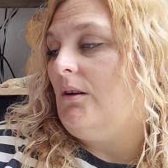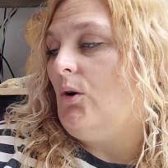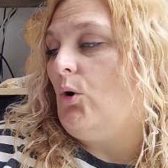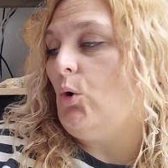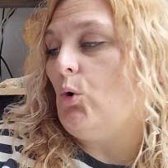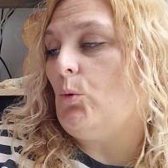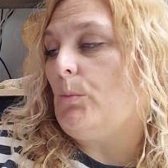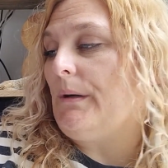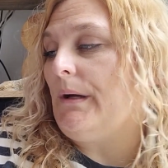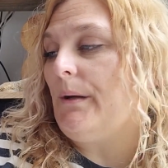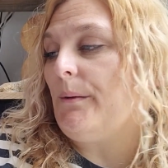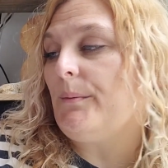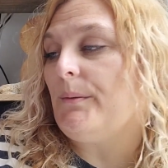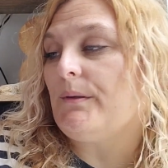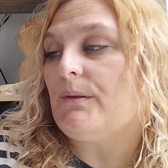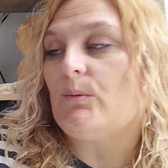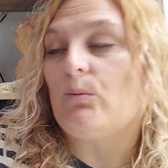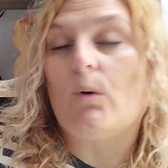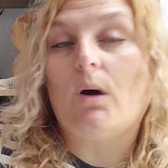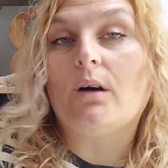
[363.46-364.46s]

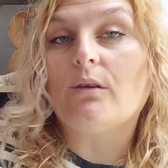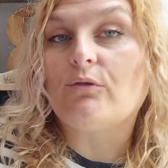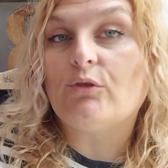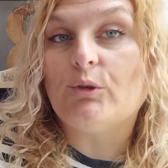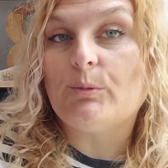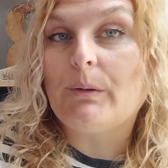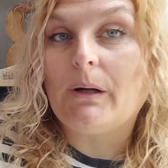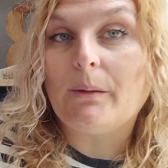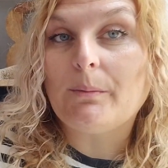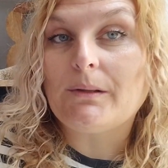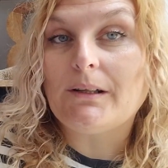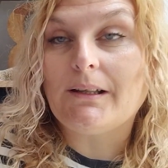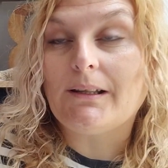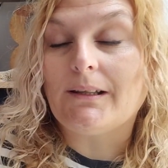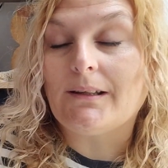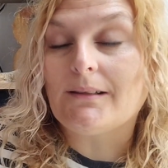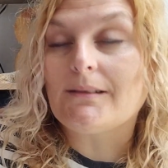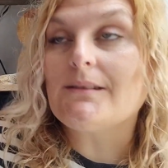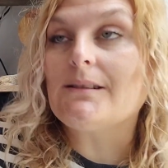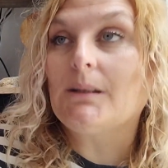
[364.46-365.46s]
all-purpose wild rhubarb
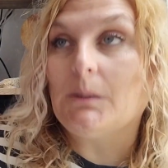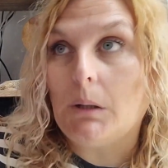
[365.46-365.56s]
cleaner, so